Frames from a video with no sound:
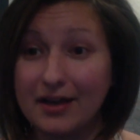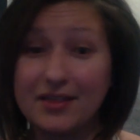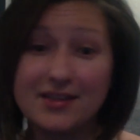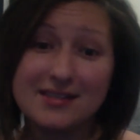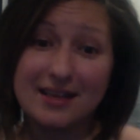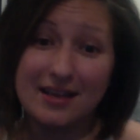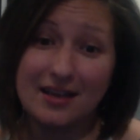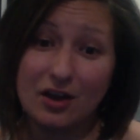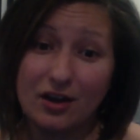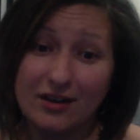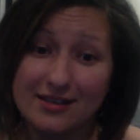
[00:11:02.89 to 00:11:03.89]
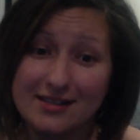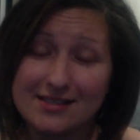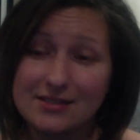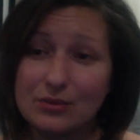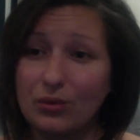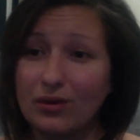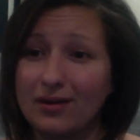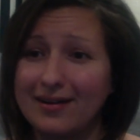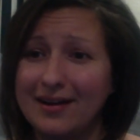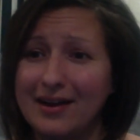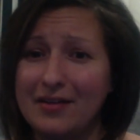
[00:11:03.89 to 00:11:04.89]
things like incontinence,
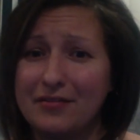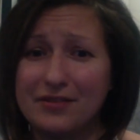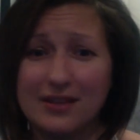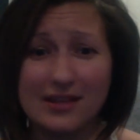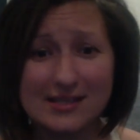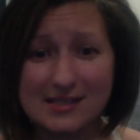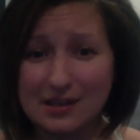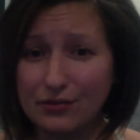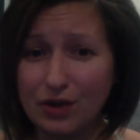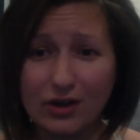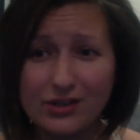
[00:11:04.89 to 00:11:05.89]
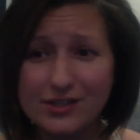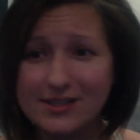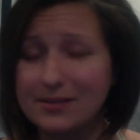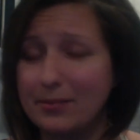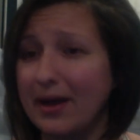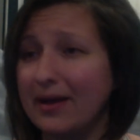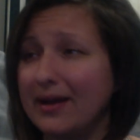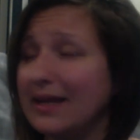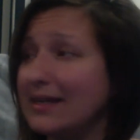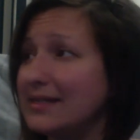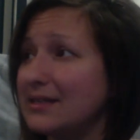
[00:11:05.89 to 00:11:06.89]
or feeling self-conscious about
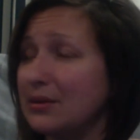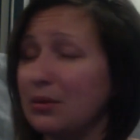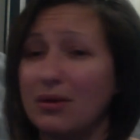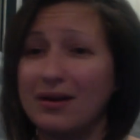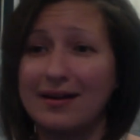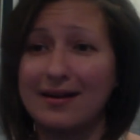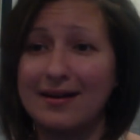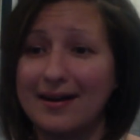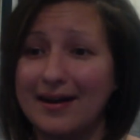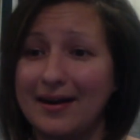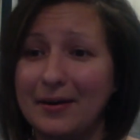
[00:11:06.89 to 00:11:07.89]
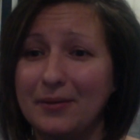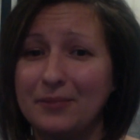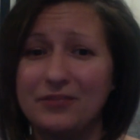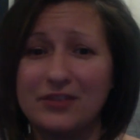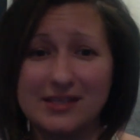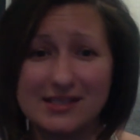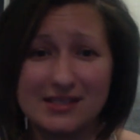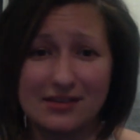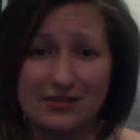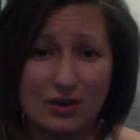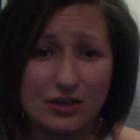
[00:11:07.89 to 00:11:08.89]
it, or feeling
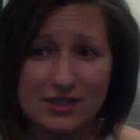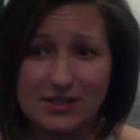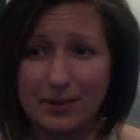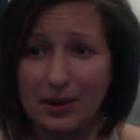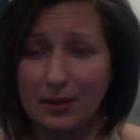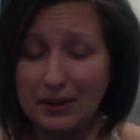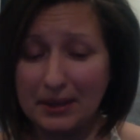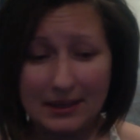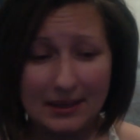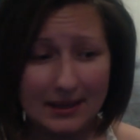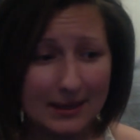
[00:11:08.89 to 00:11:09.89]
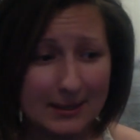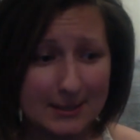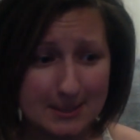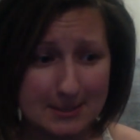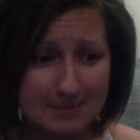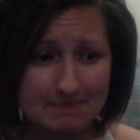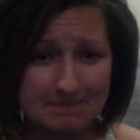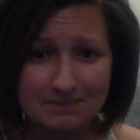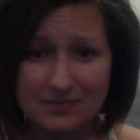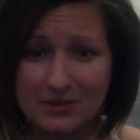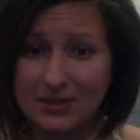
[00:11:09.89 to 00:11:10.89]
self-conscious about
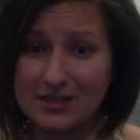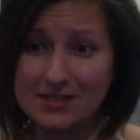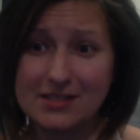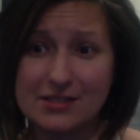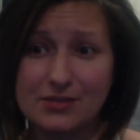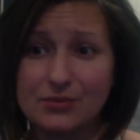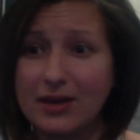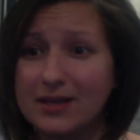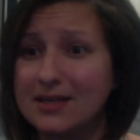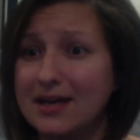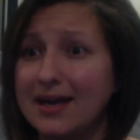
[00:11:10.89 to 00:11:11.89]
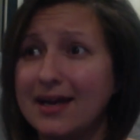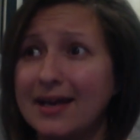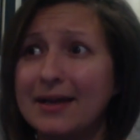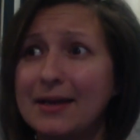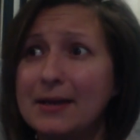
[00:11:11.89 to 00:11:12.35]
their diastasis recti,